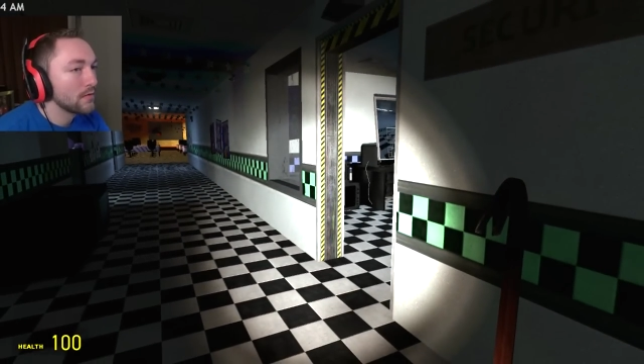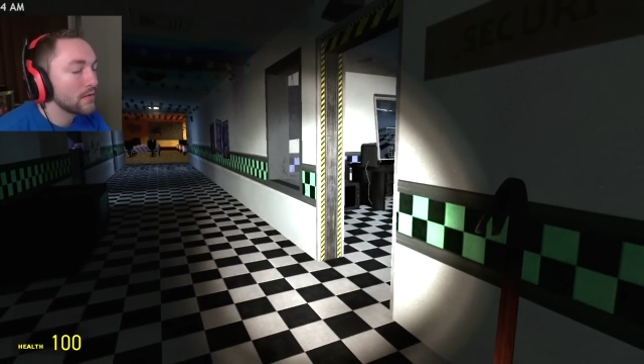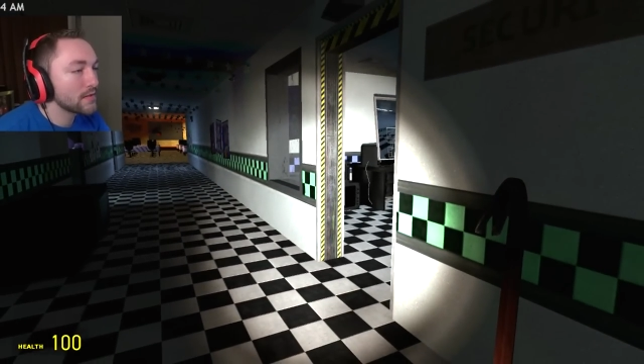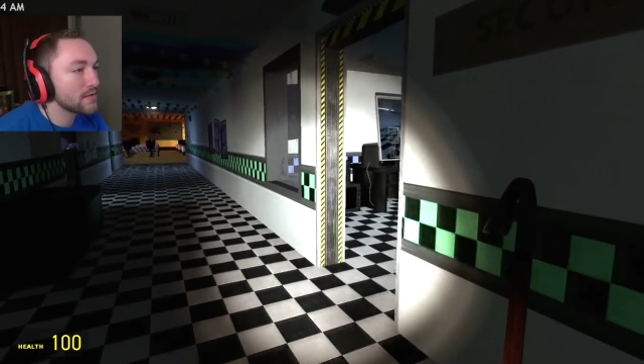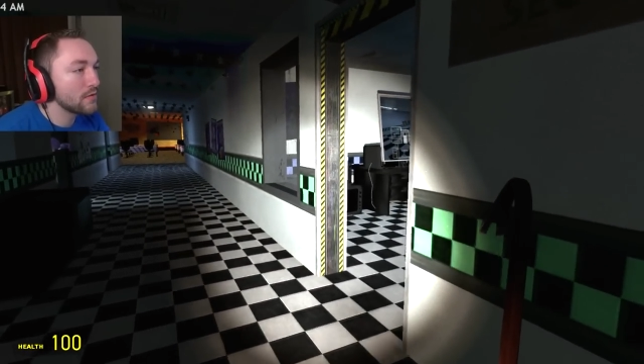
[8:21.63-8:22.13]

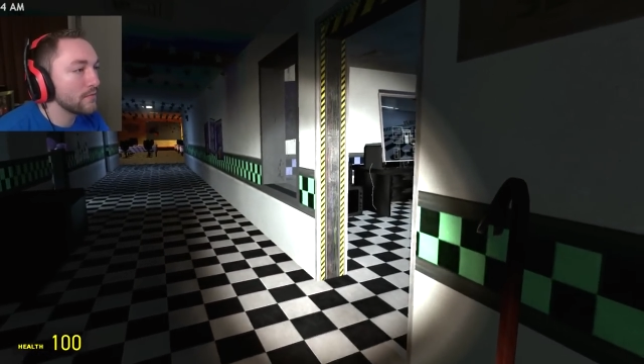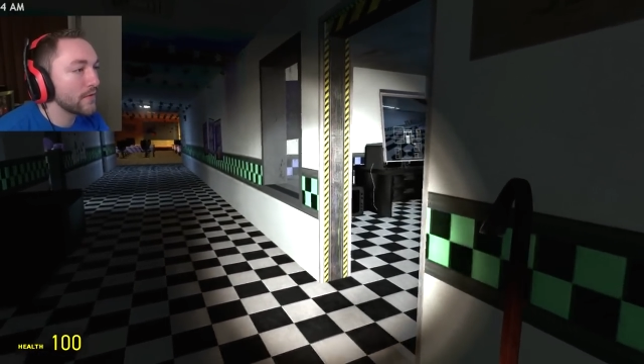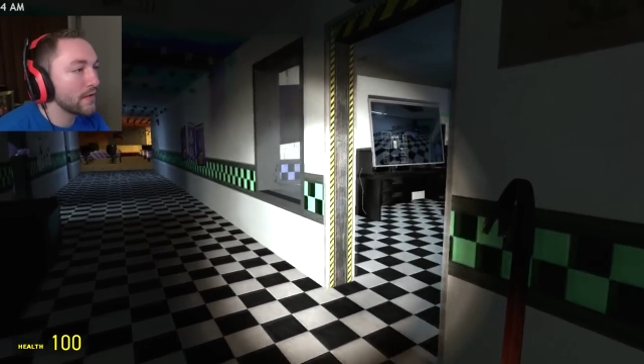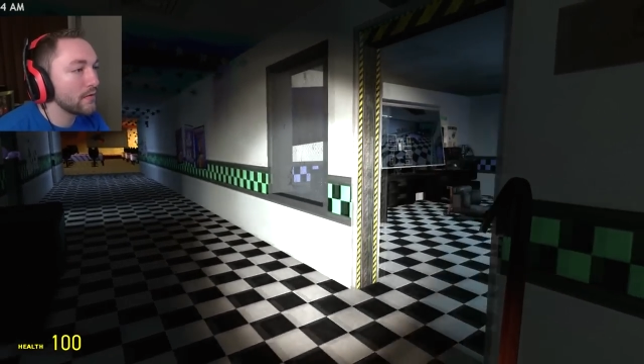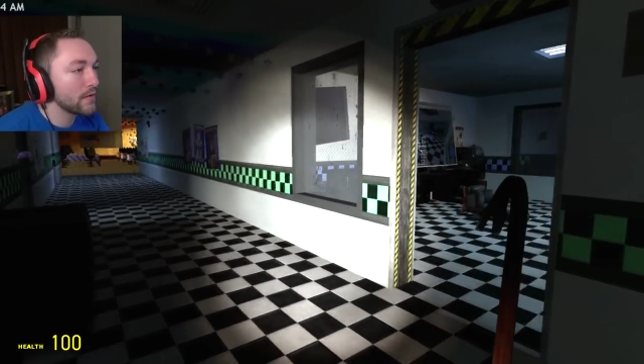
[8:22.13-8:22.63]
That's the Golden
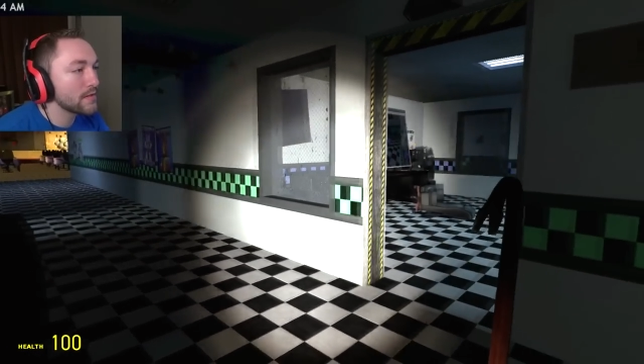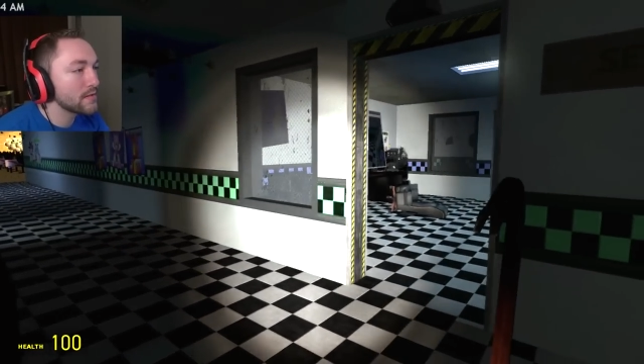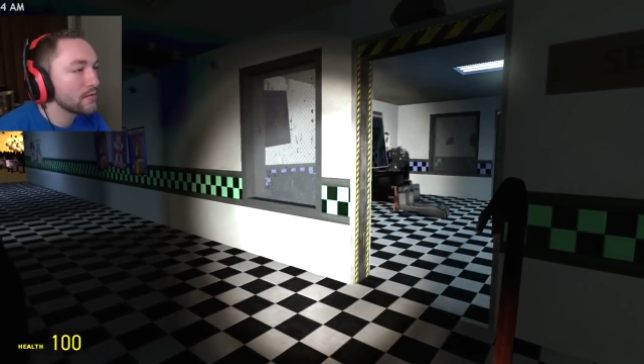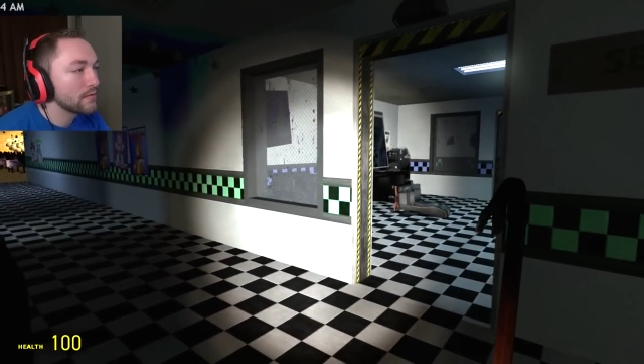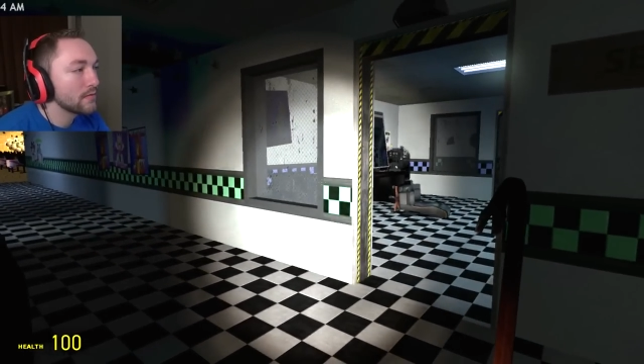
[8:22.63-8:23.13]
Freddy noise.
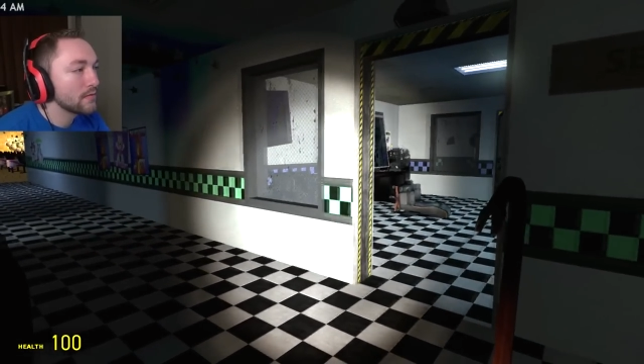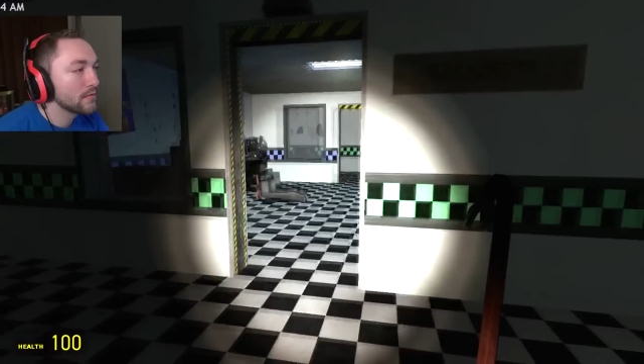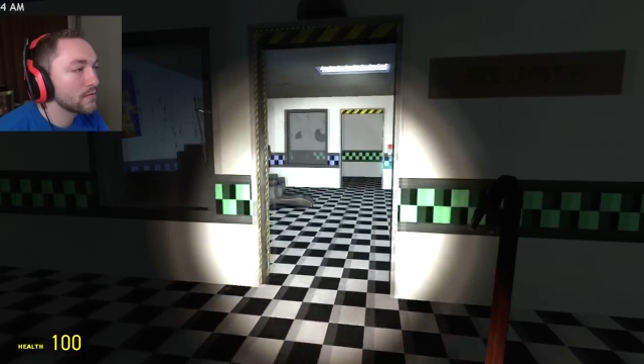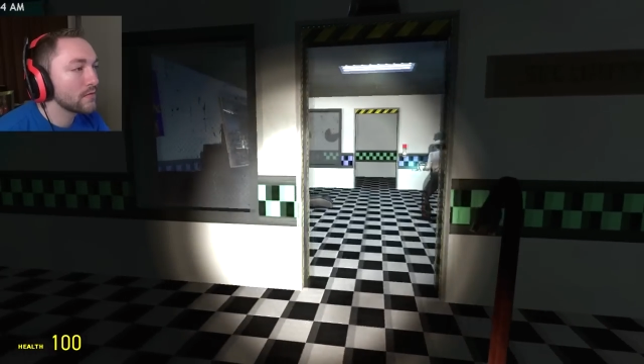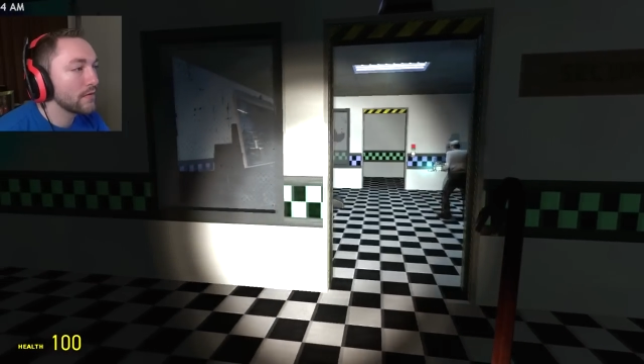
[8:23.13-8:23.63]

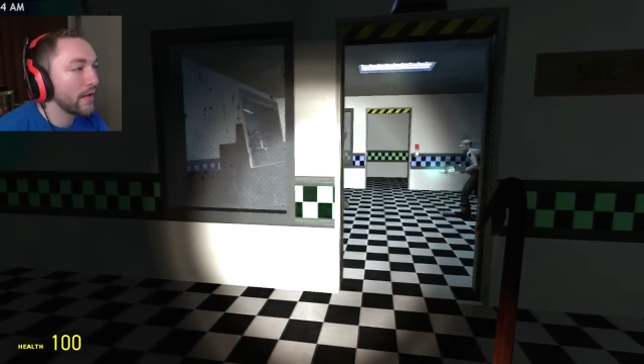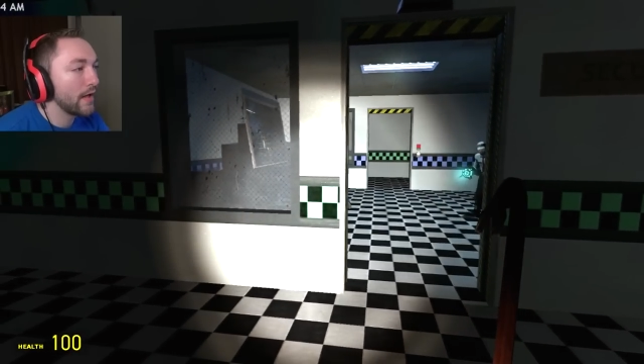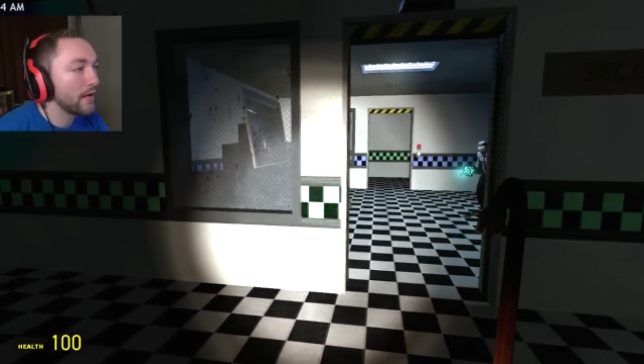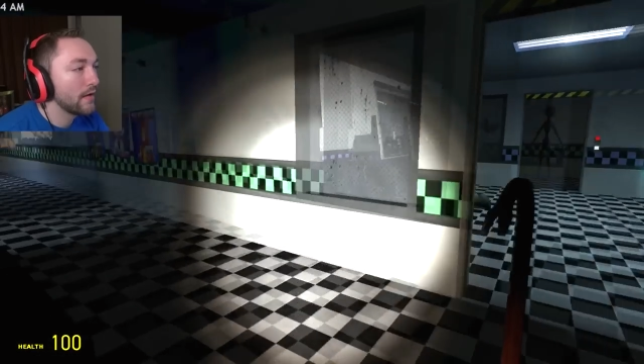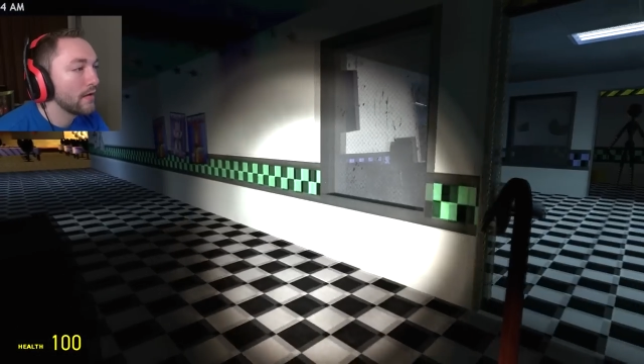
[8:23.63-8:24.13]
Screw
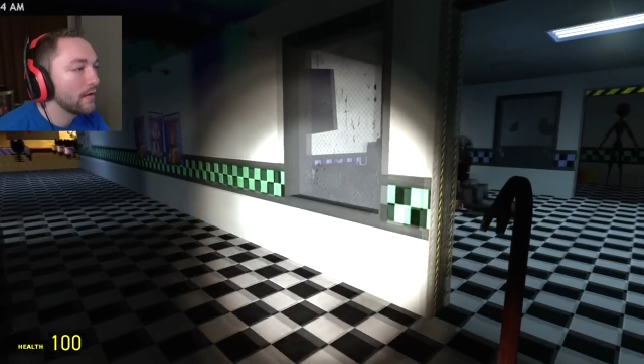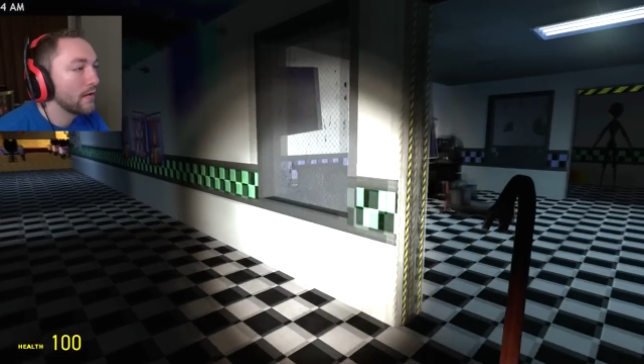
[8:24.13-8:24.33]
that. Checking.